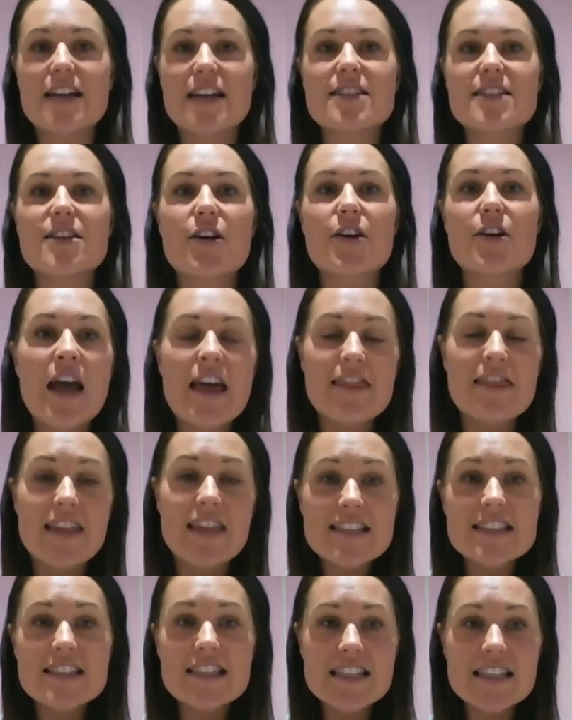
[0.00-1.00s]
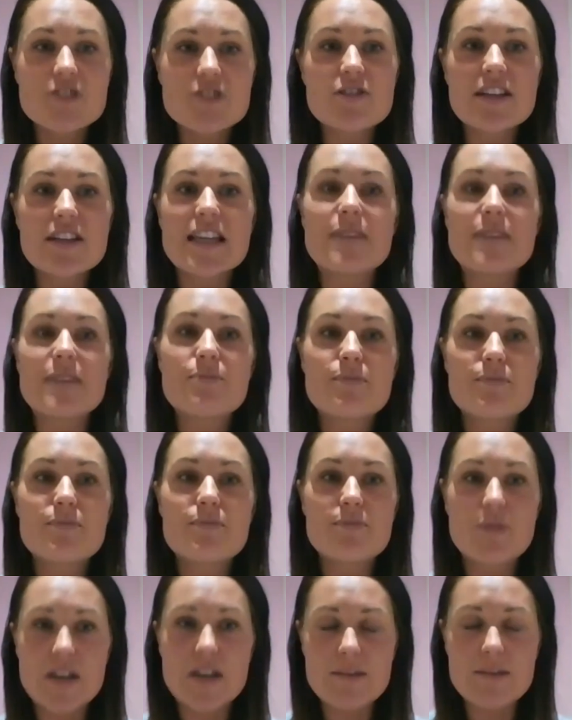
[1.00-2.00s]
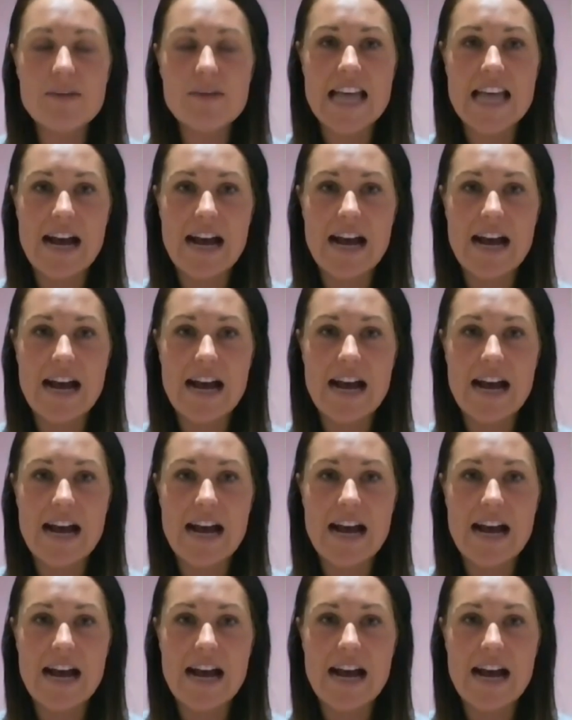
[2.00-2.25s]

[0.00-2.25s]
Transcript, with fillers: So that's literally pretty much